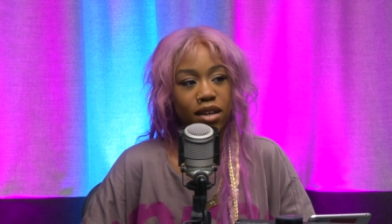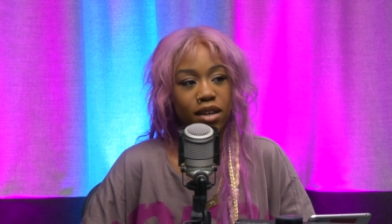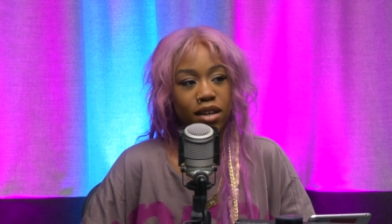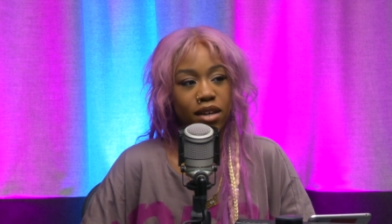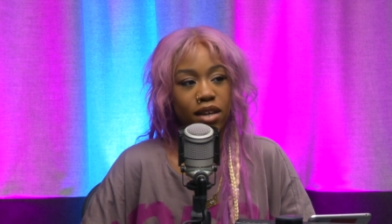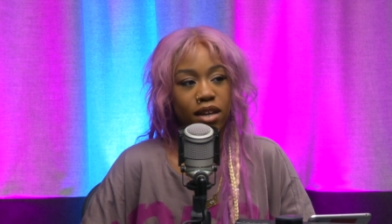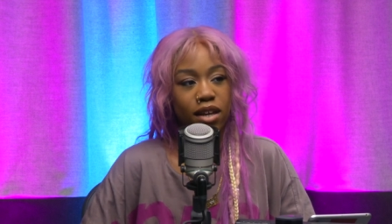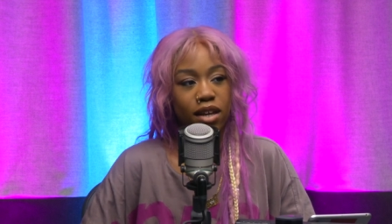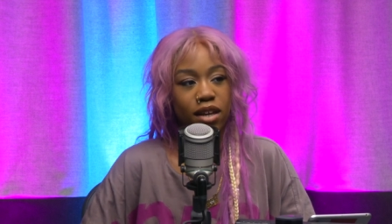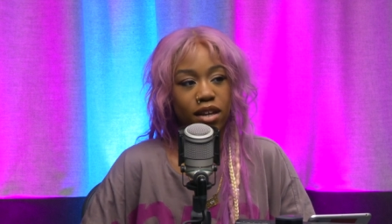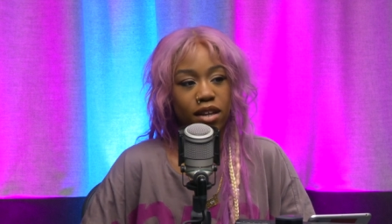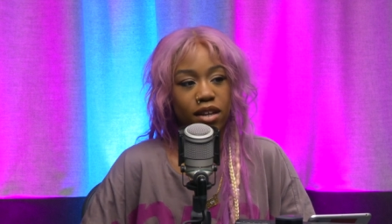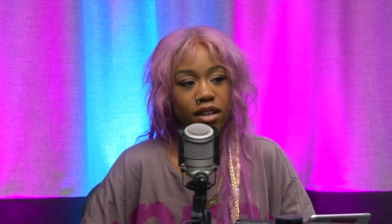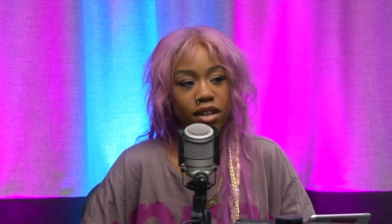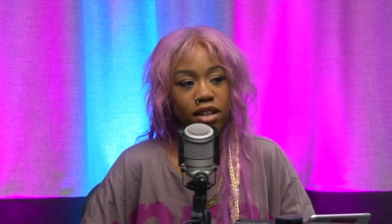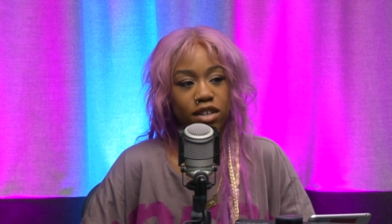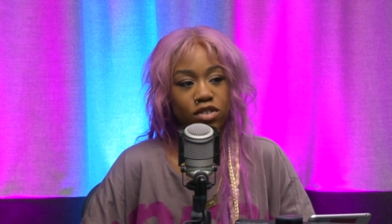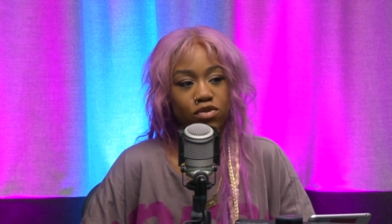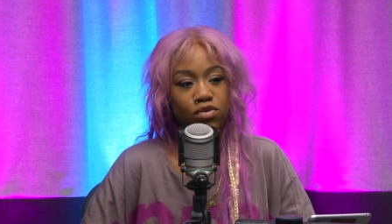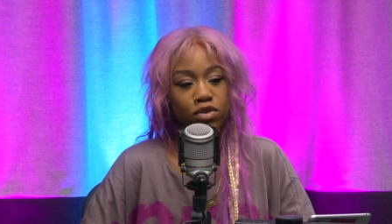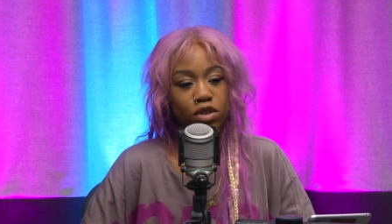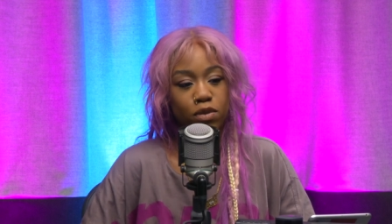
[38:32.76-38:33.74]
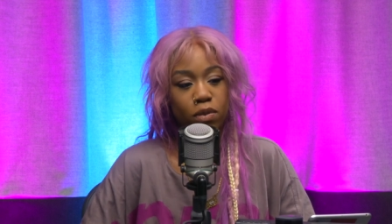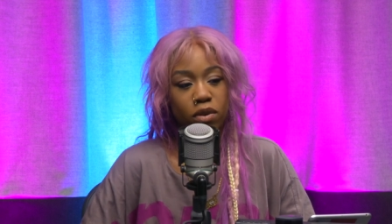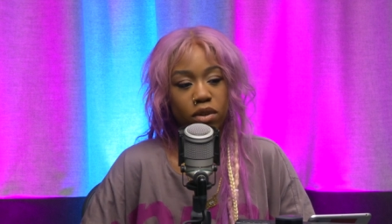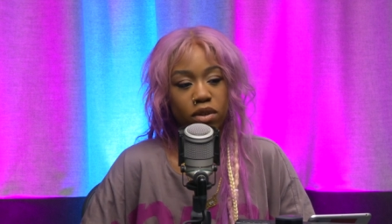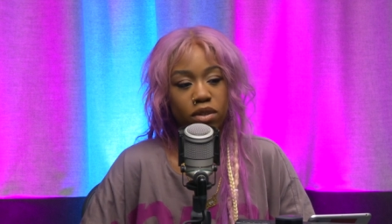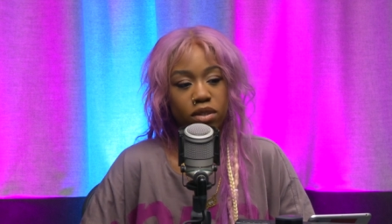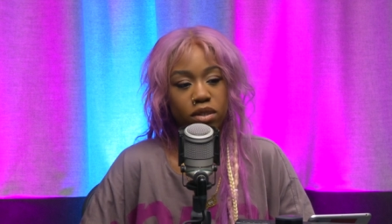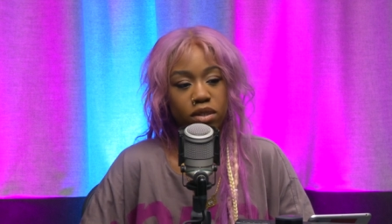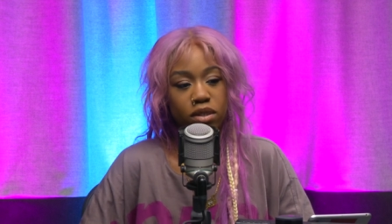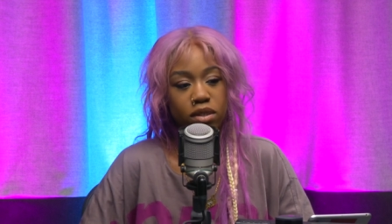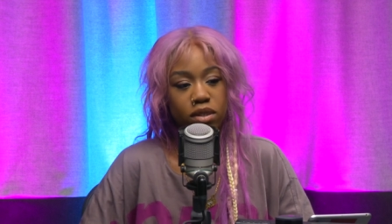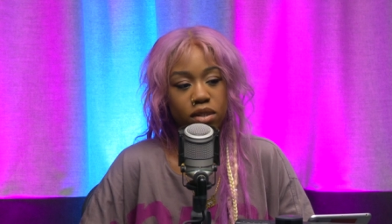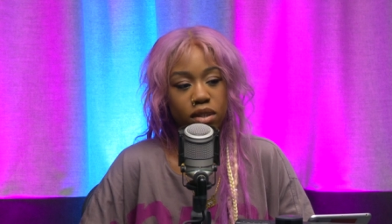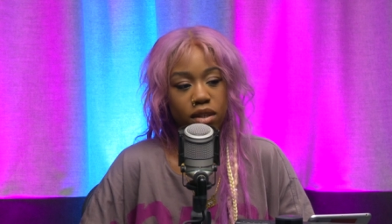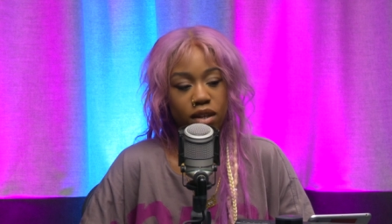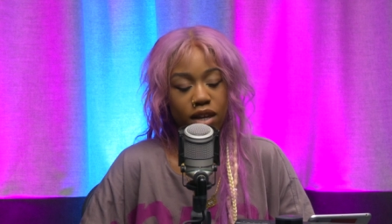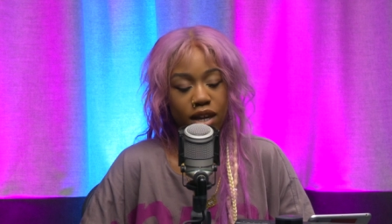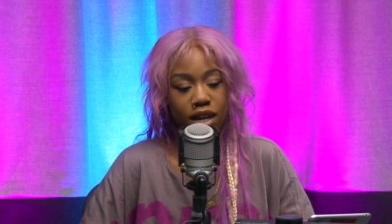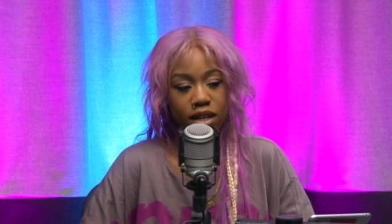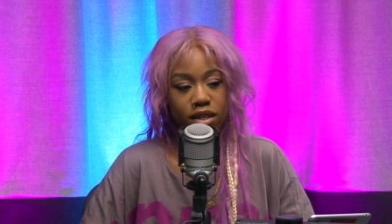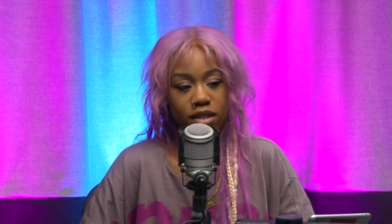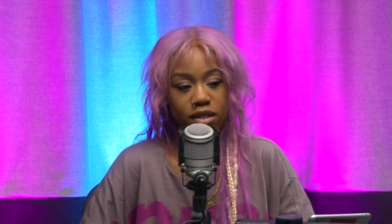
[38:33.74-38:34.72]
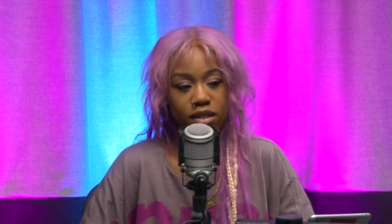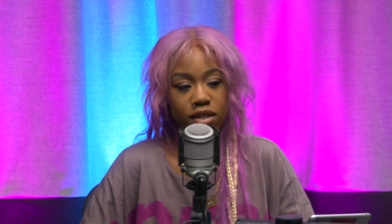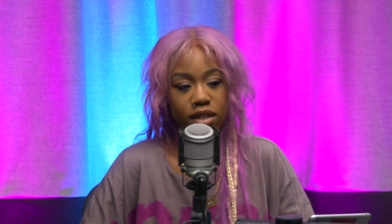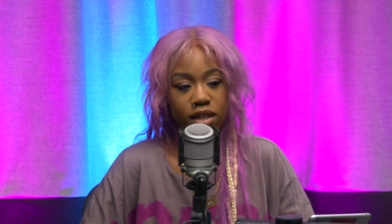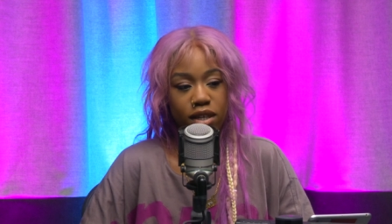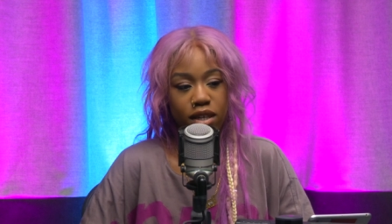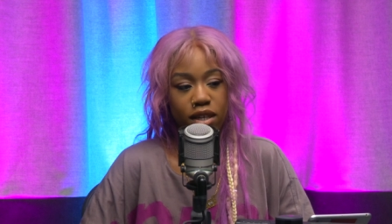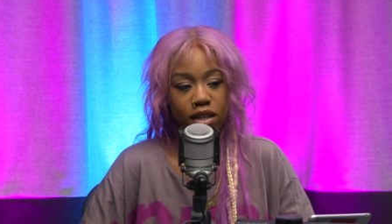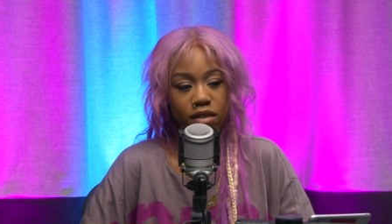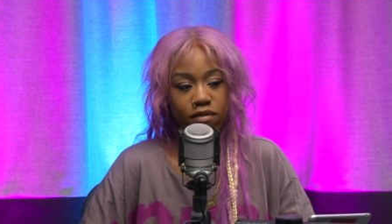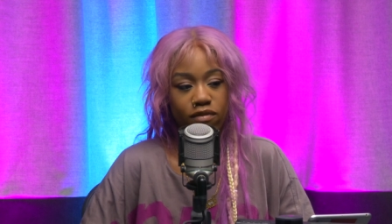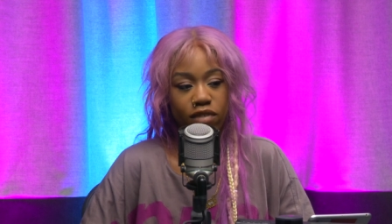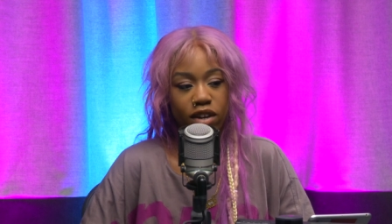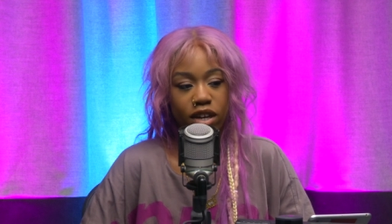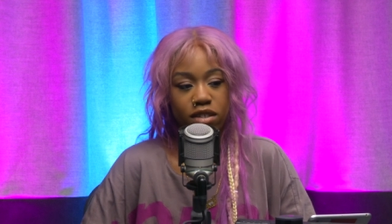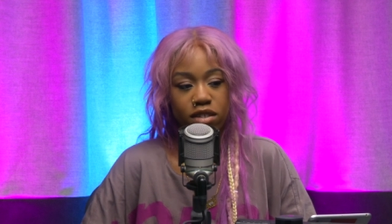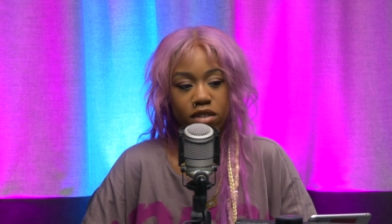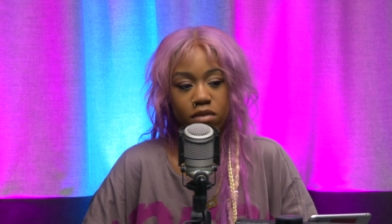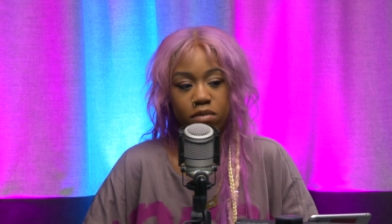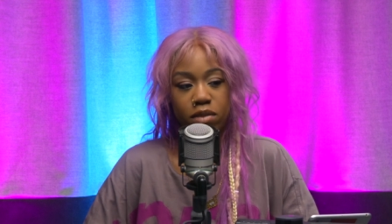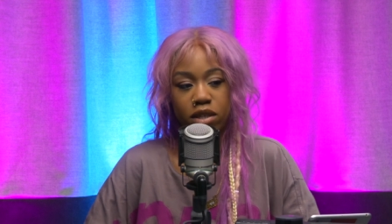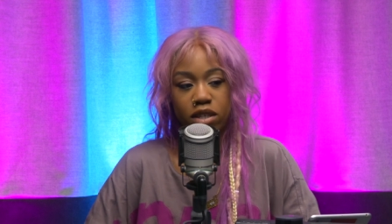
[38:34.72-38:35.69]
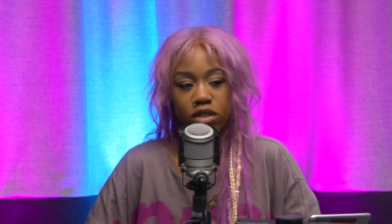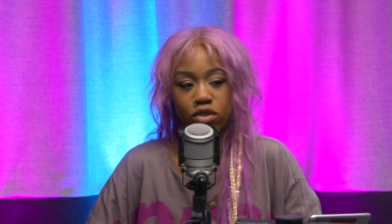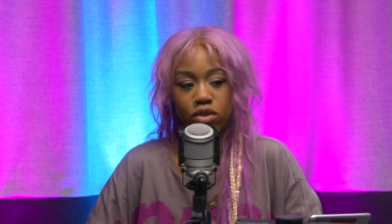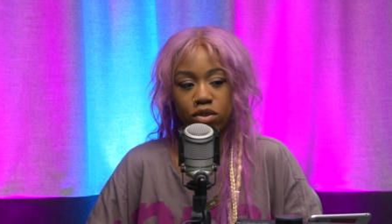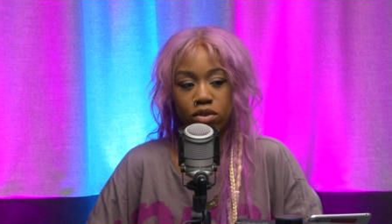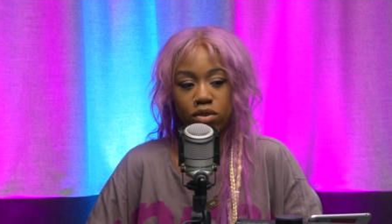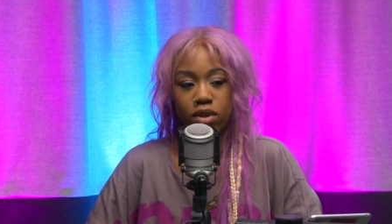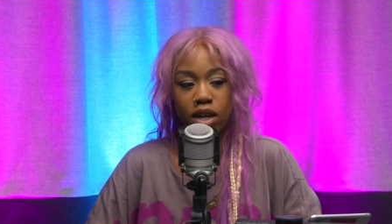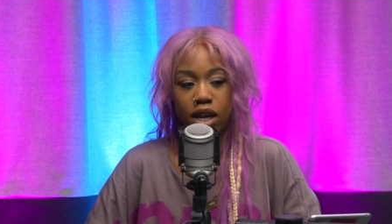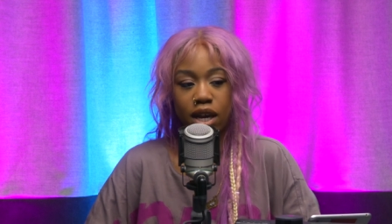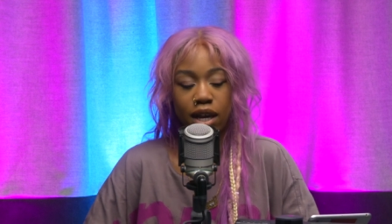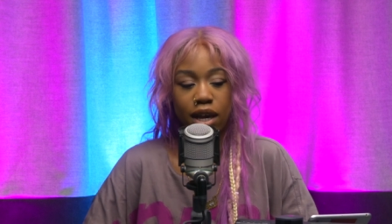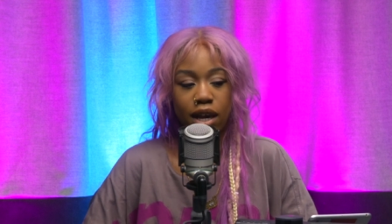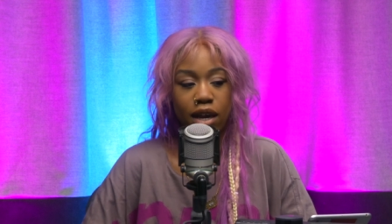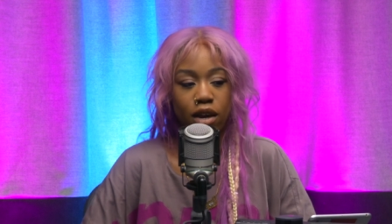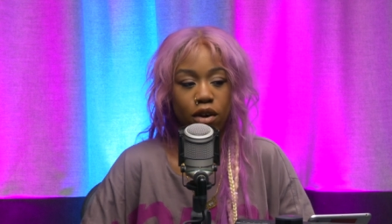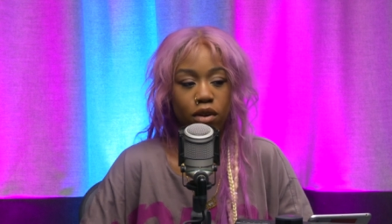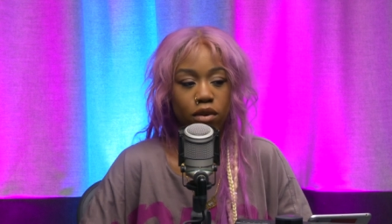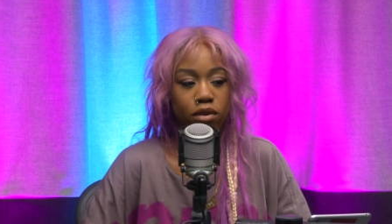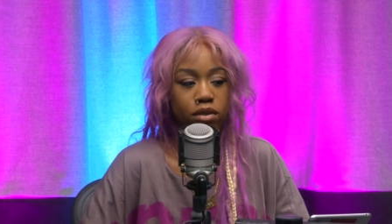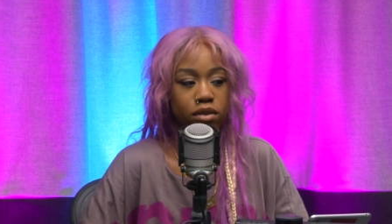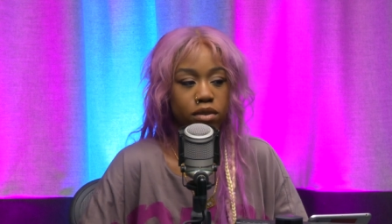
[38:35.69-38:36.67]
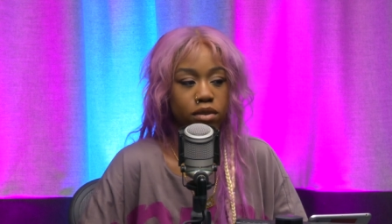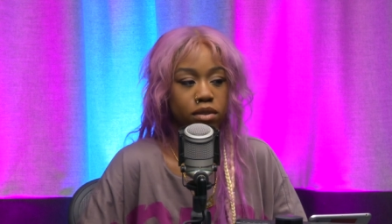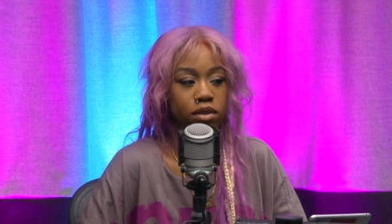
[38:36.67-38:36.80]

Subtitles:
in his response, and he invited me to hang out.